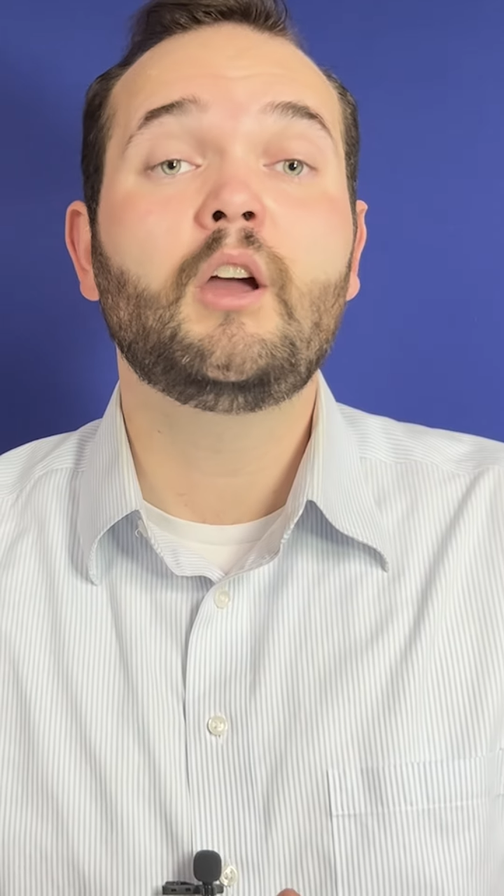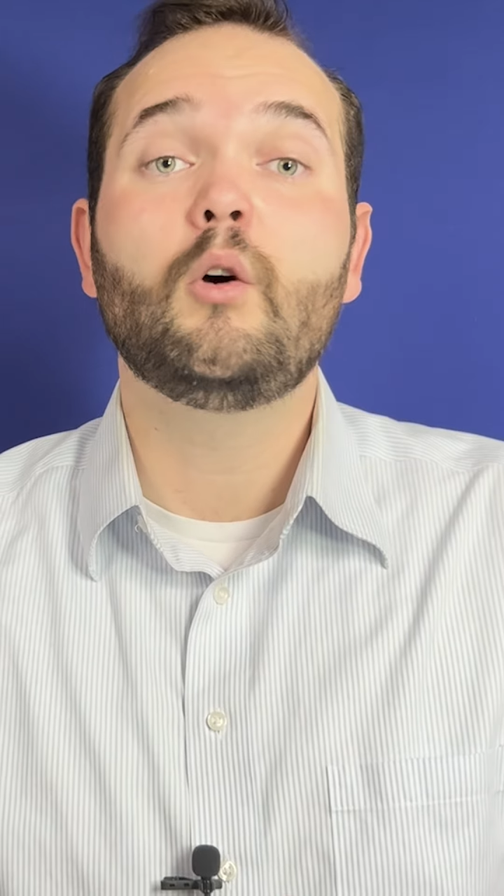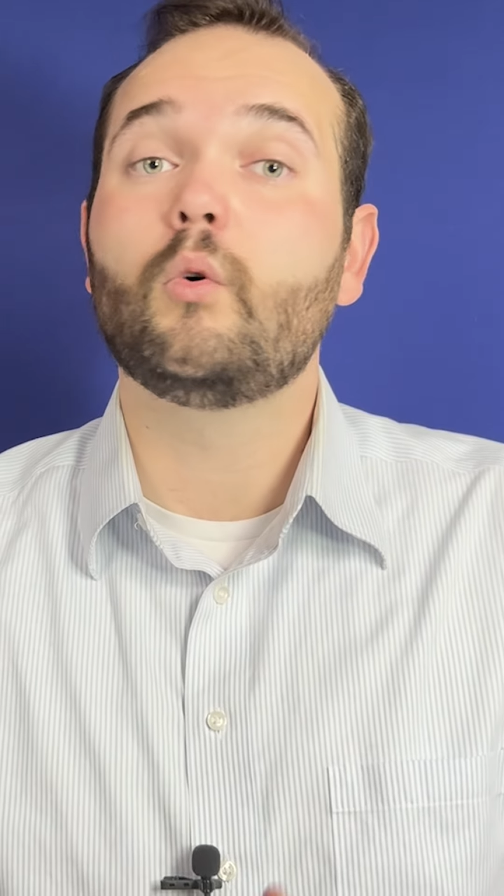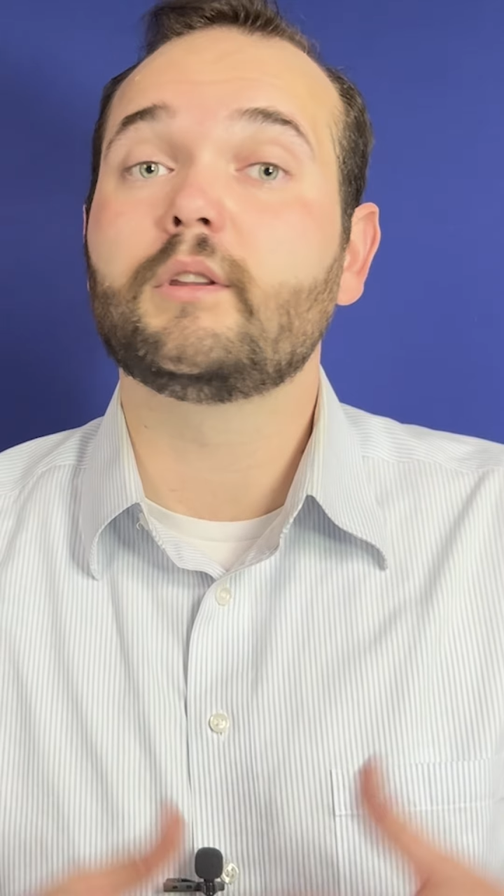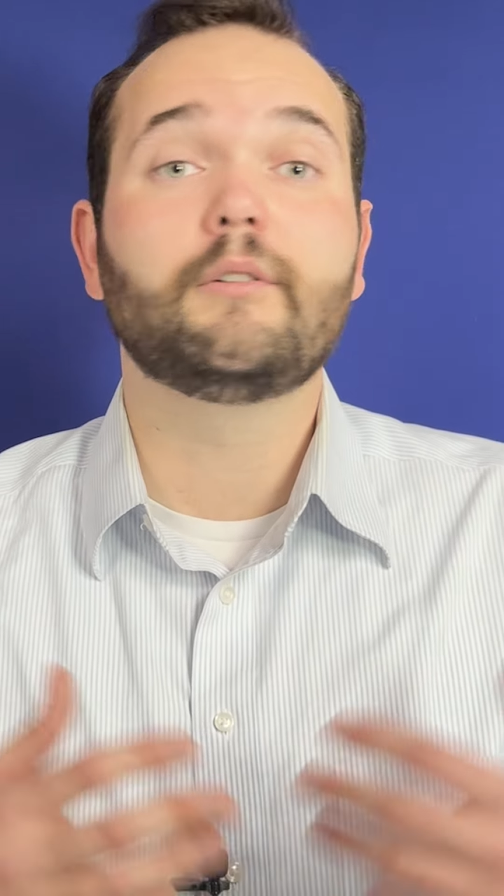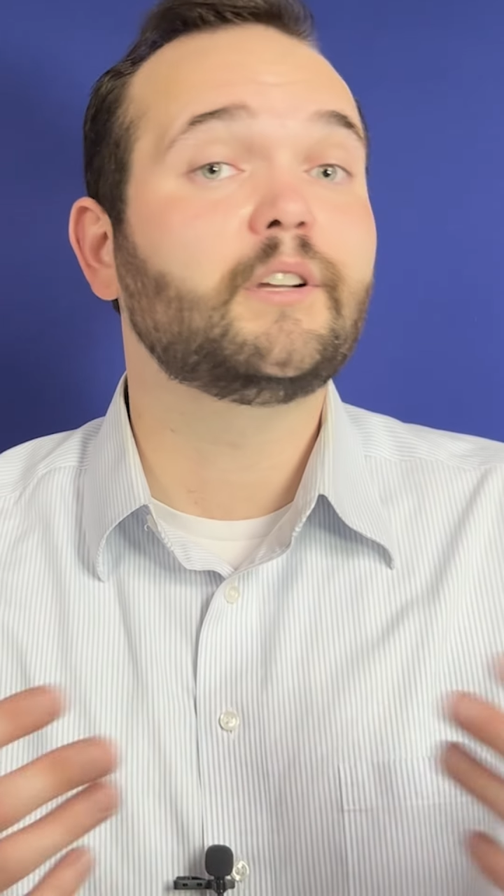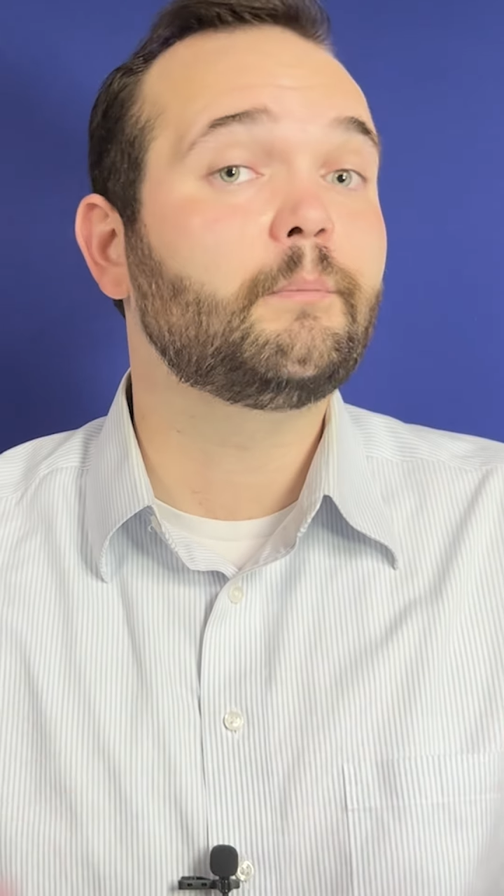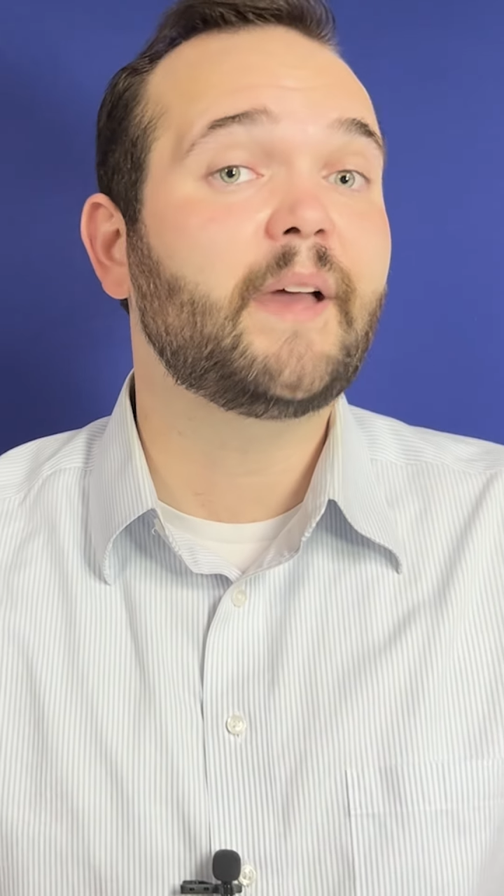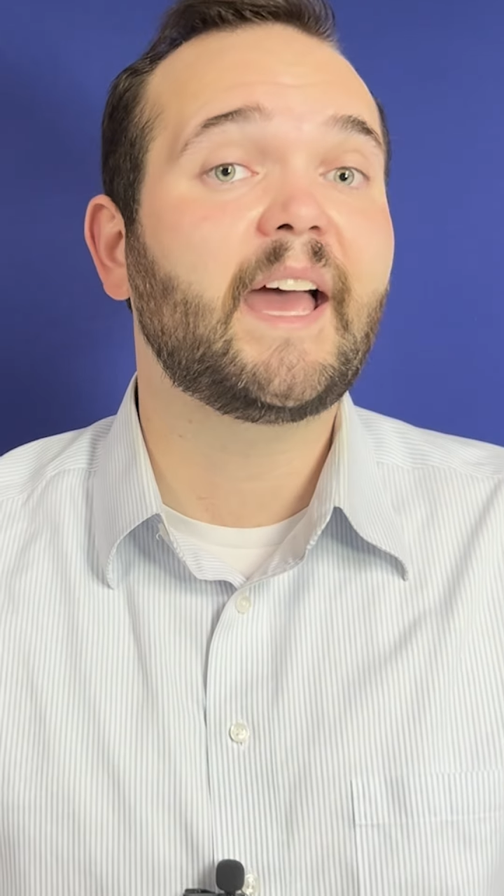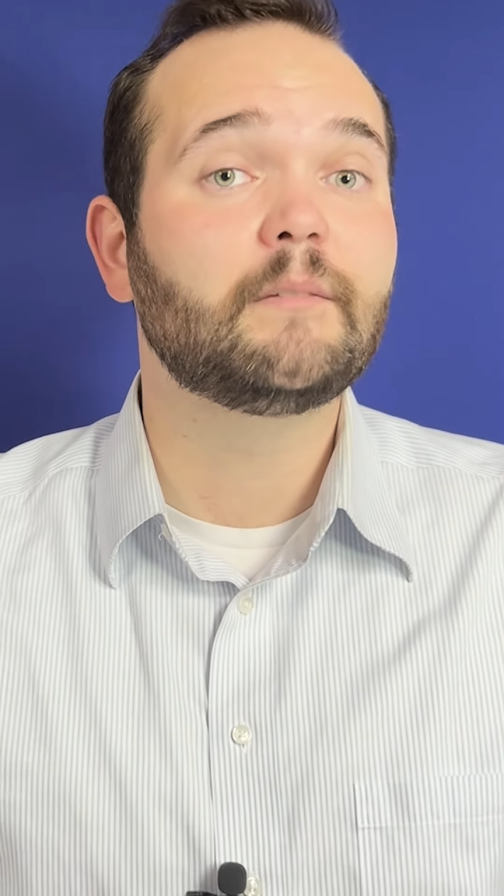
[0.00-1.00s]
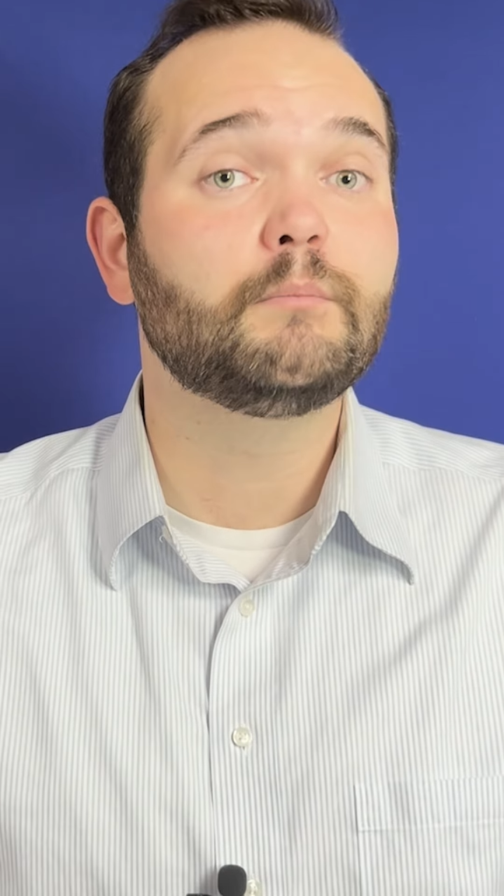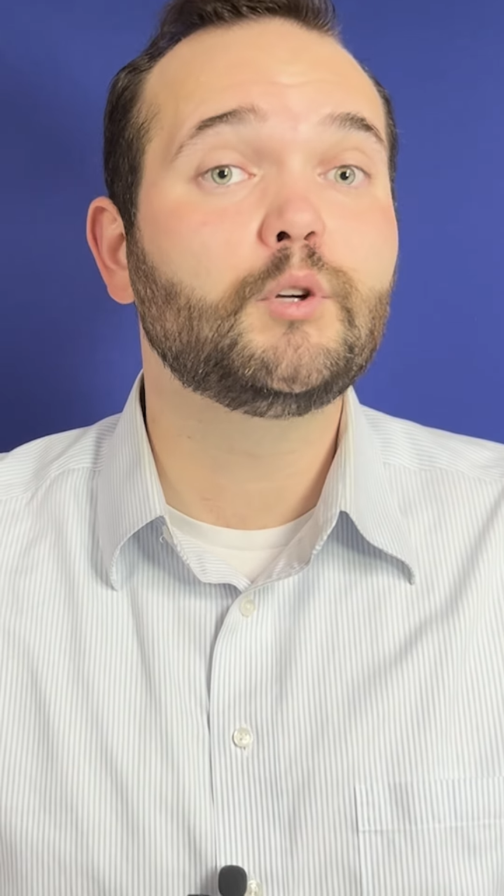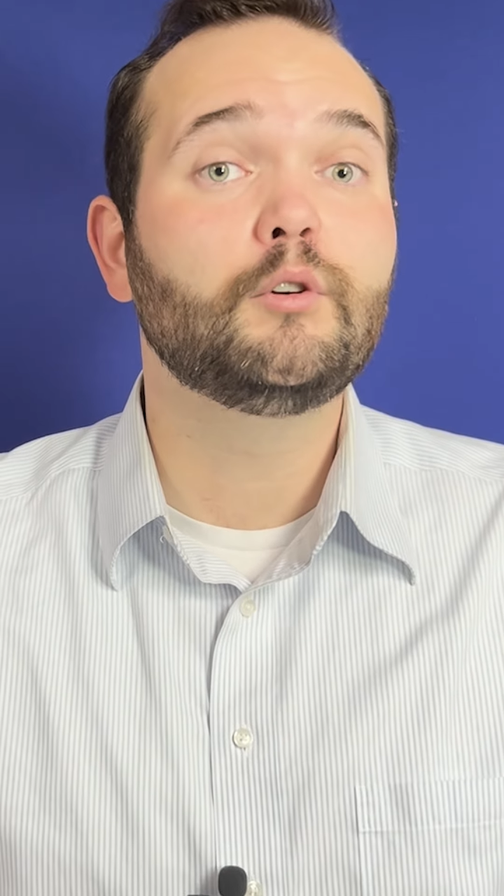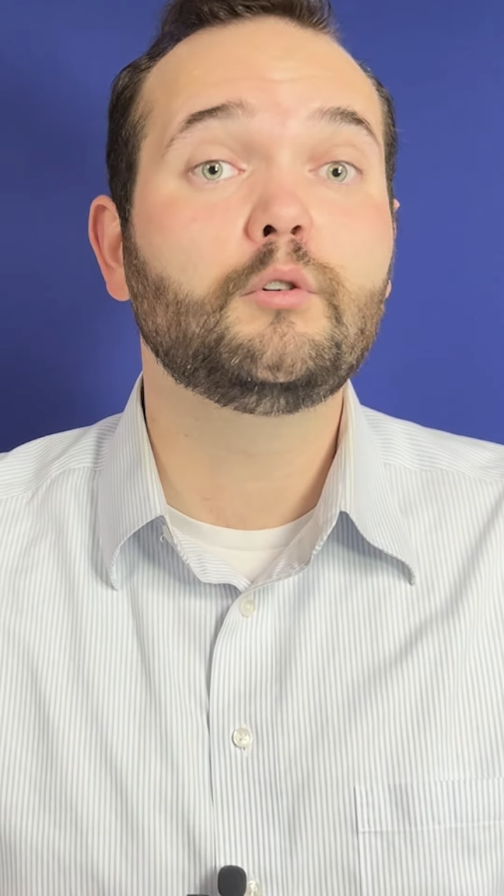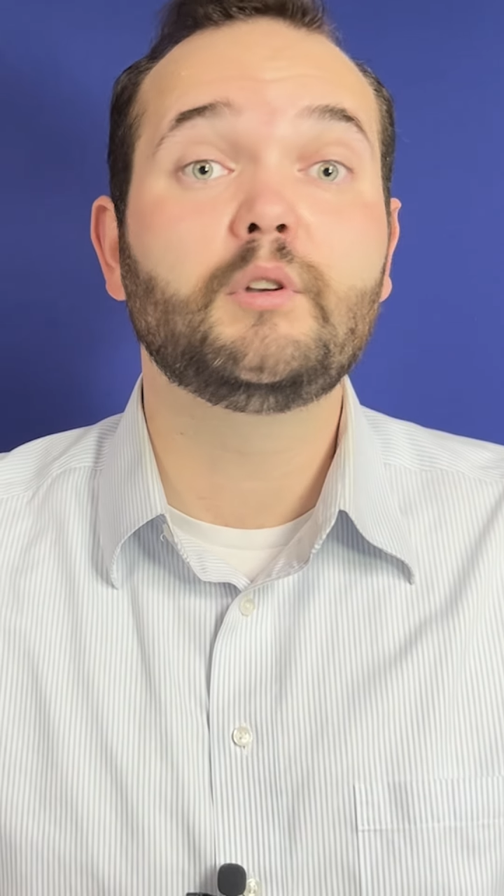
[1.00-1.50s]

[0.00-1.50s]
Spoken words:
or they're in a bad mood